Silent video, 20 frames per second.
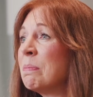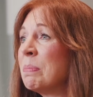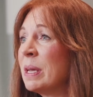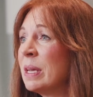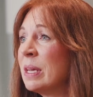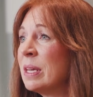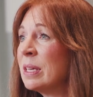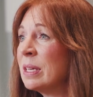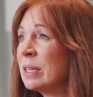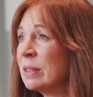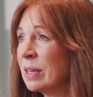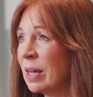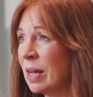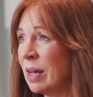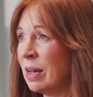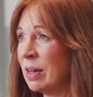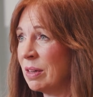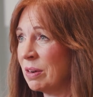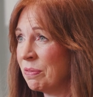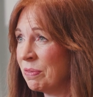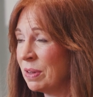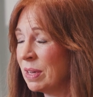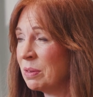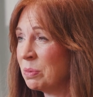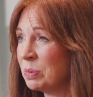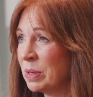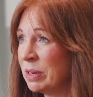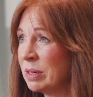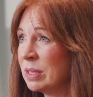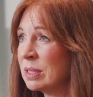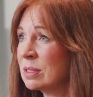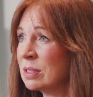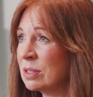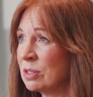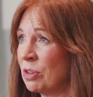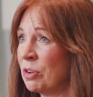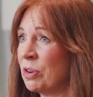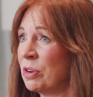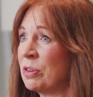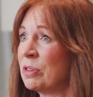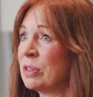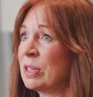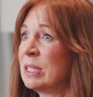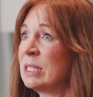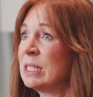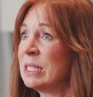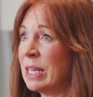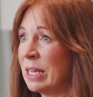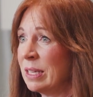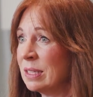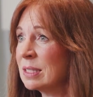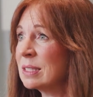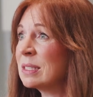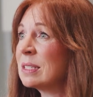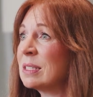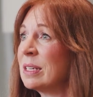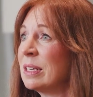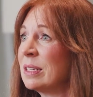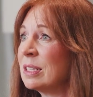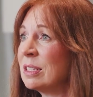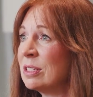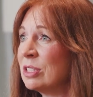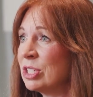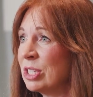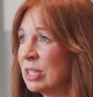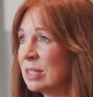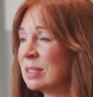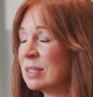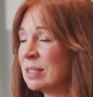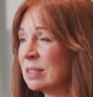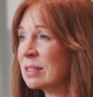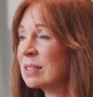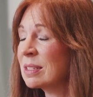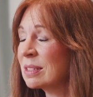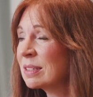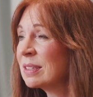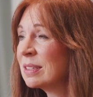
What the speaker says: being in the heart of it, where it's so condensed and congested.